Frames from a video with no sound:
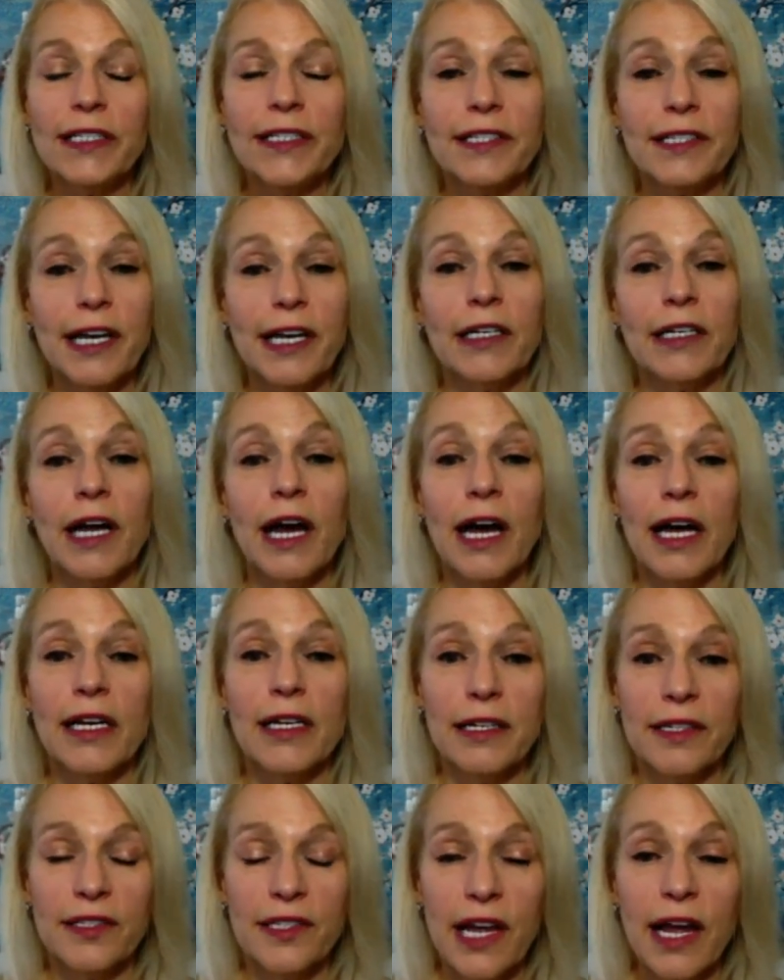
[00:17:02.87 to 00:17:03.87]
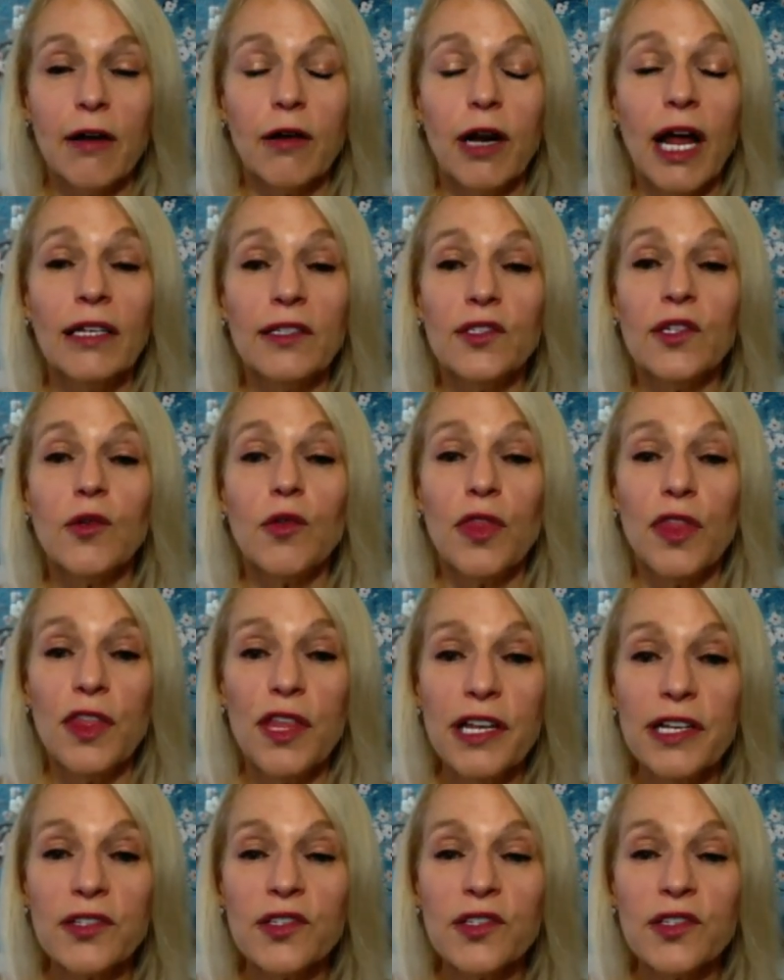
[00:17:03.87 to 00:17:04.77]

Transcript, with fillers: can send kindness out and so